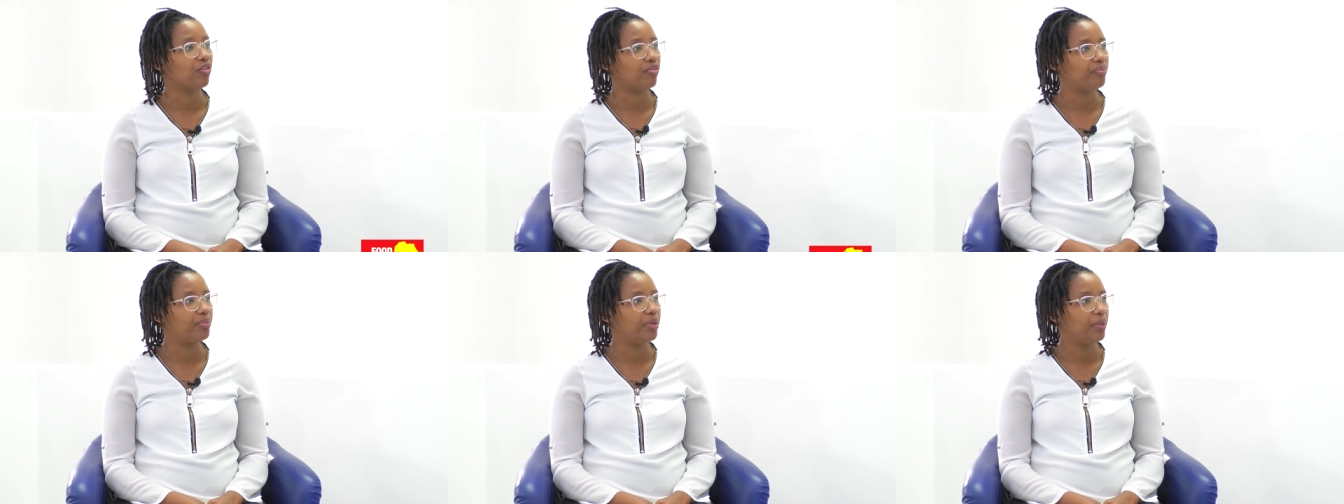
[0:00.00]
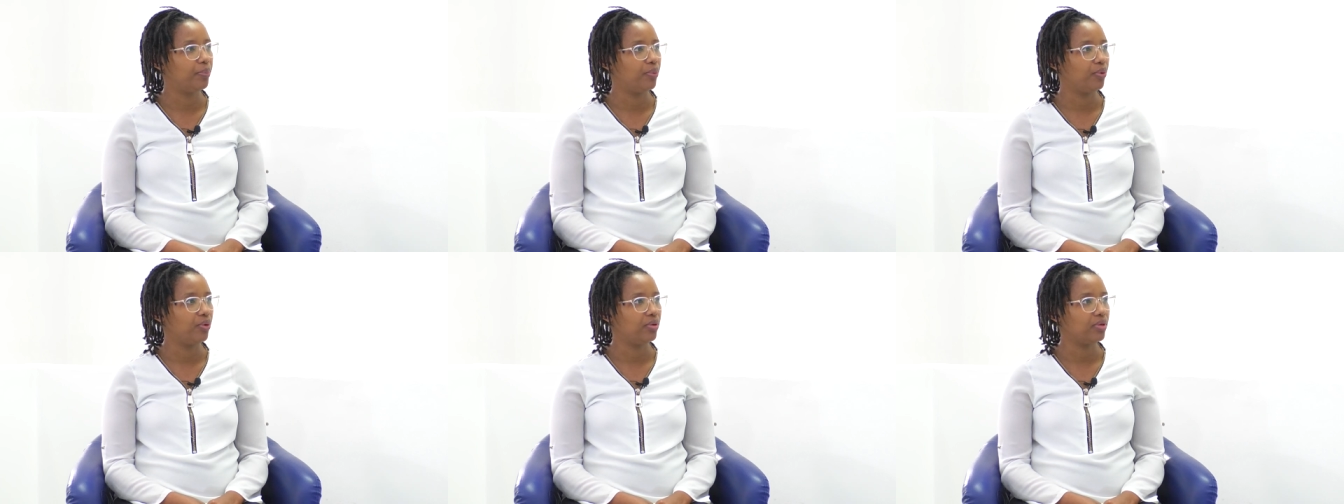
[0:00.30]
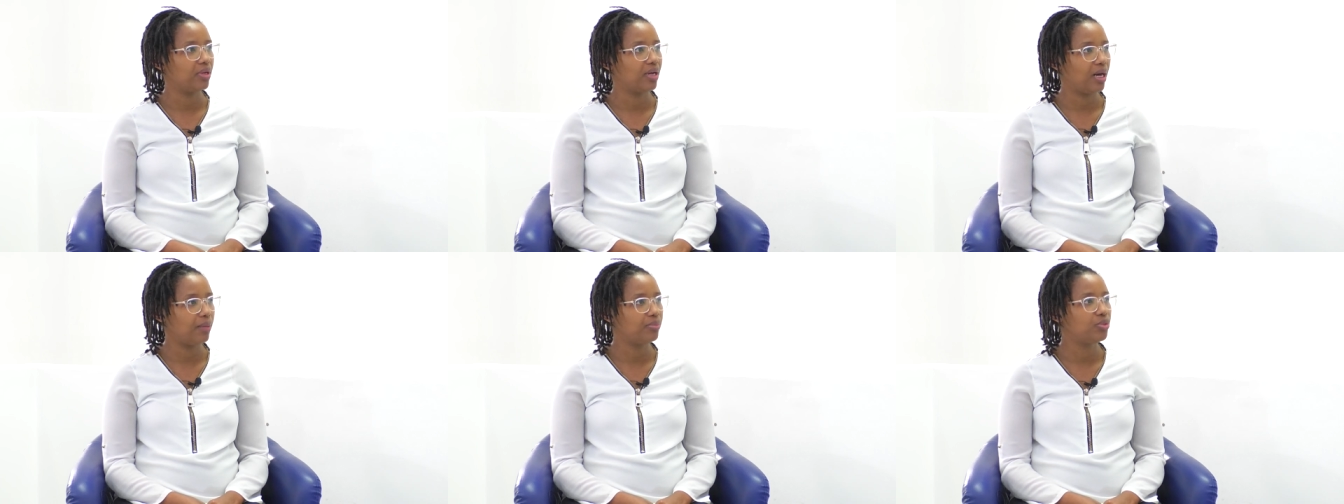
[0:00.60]
of
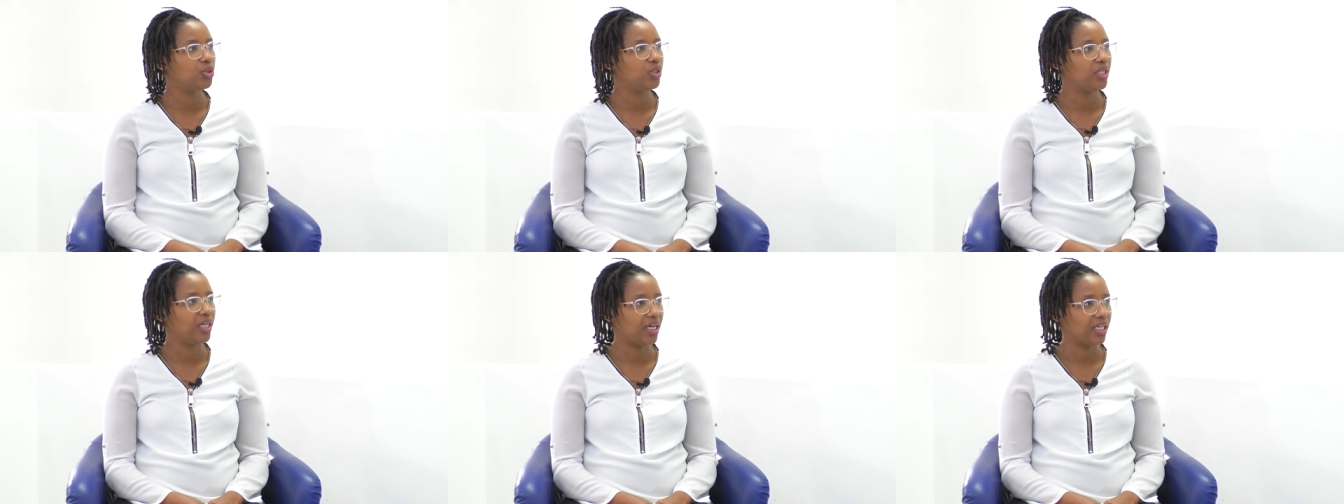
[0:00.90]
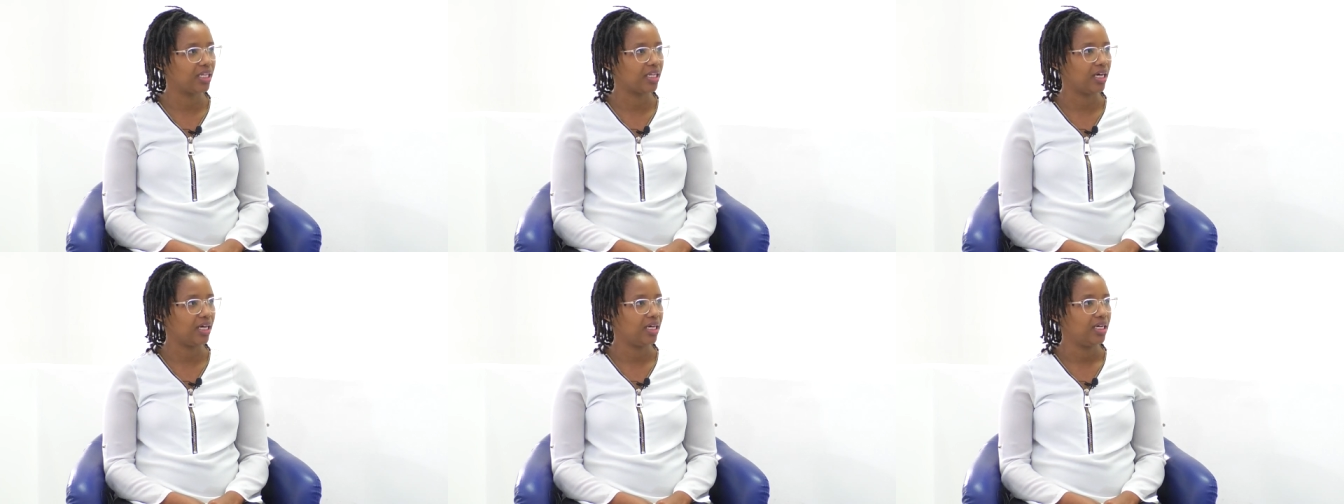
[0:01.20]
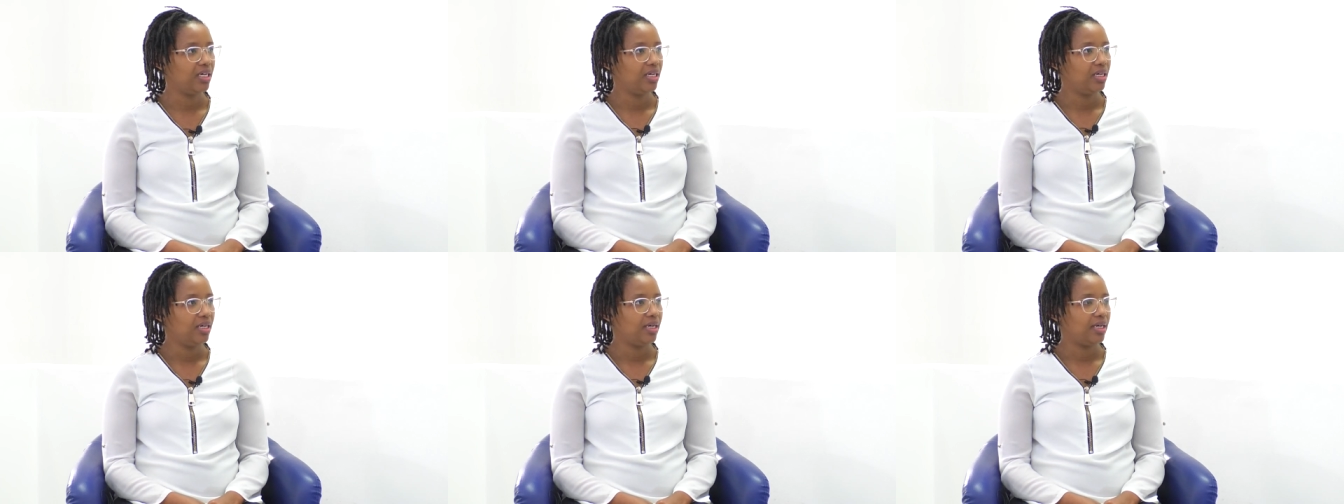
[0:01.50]
people come mm. together,
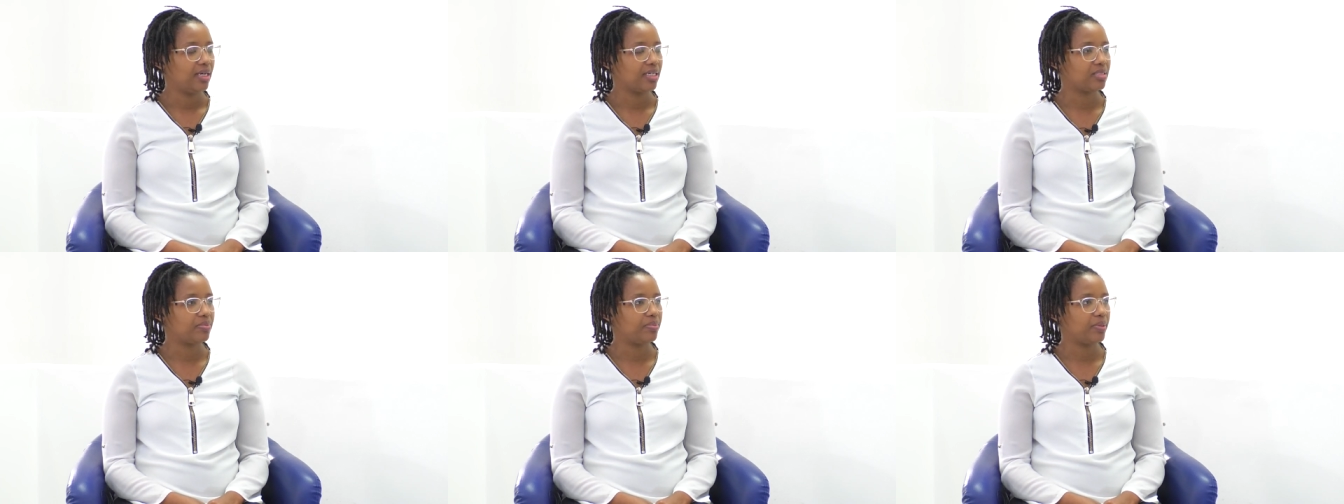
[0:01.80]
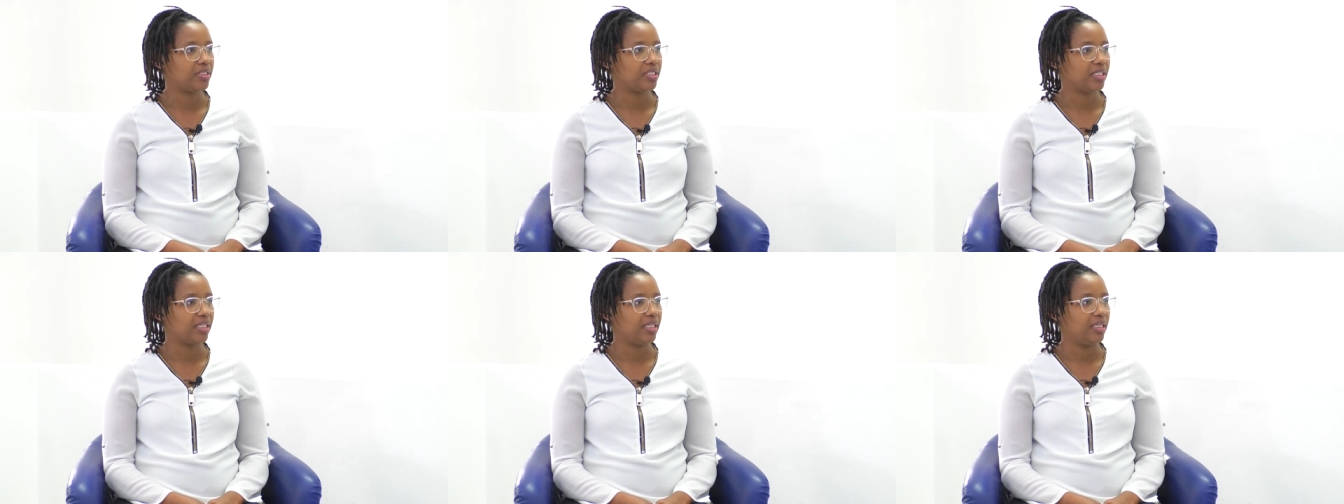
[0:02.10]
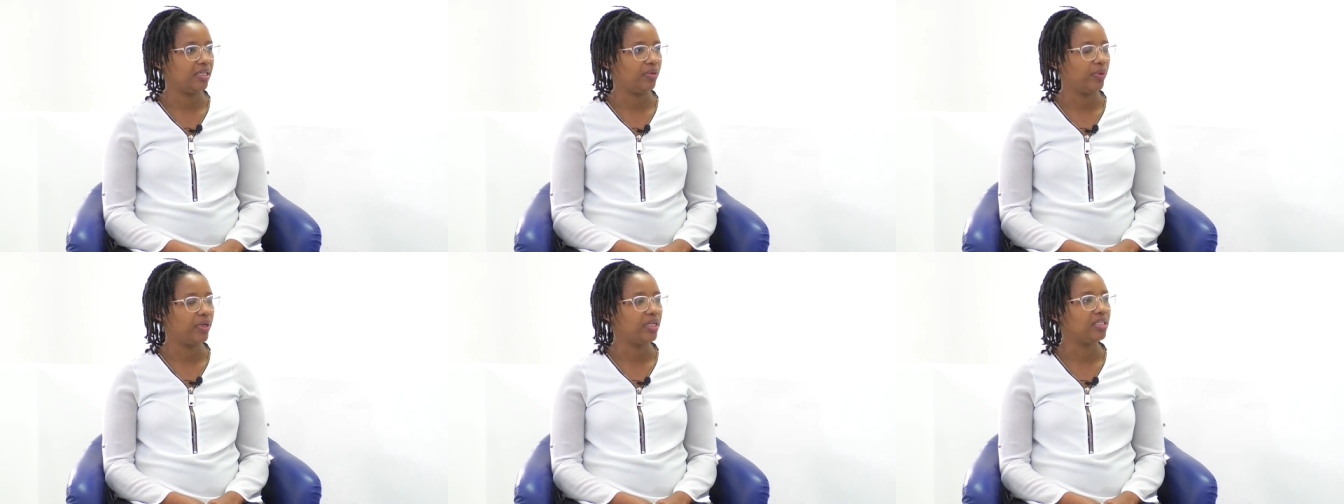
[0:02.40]

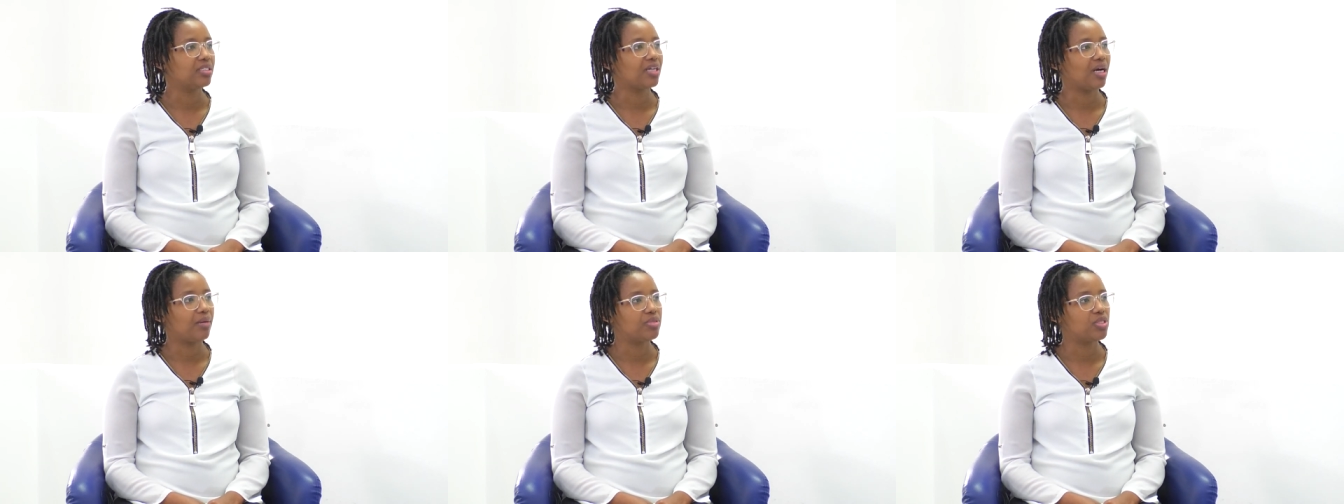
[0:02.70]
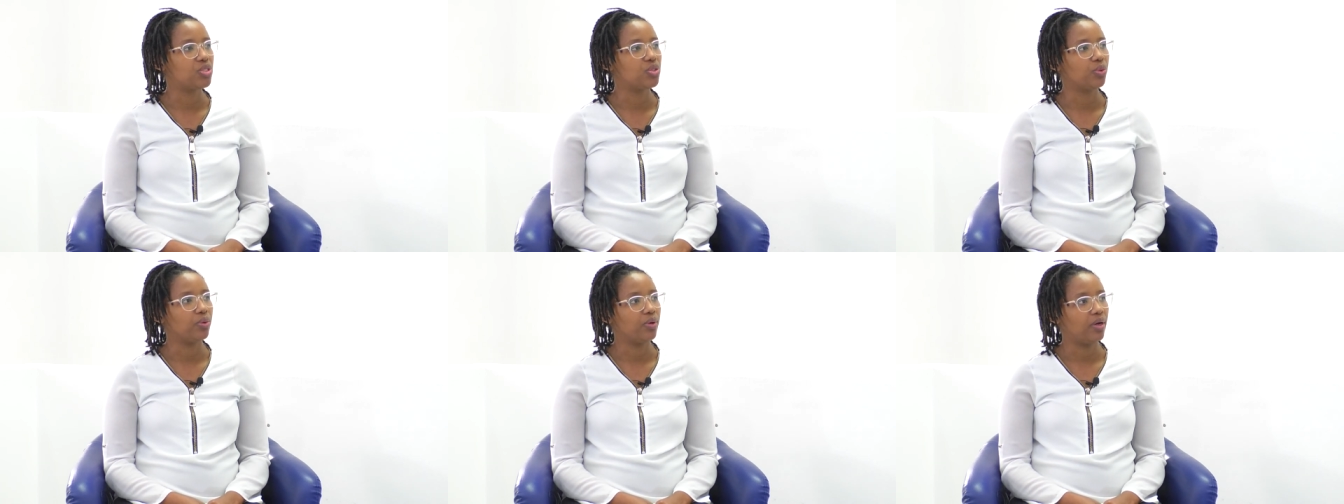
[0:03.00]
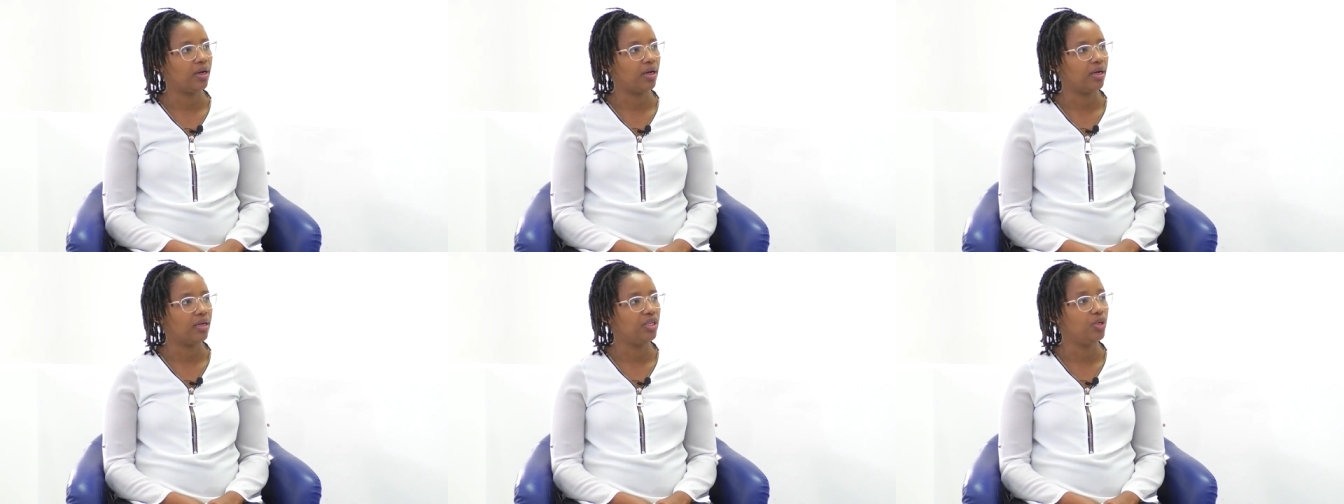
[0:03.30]
especially when it comes to
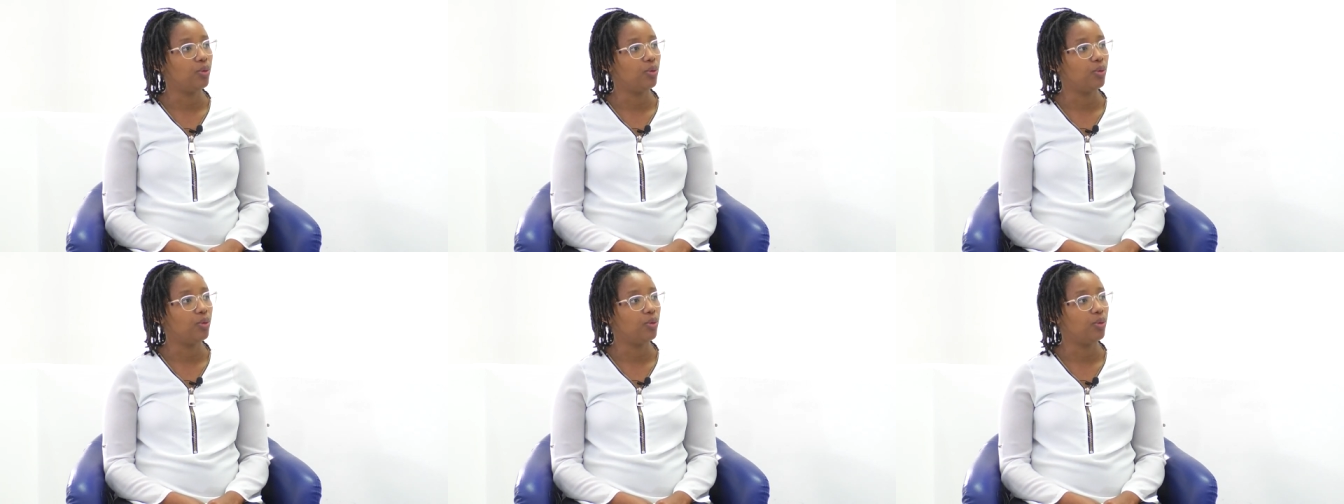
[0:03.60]
uh,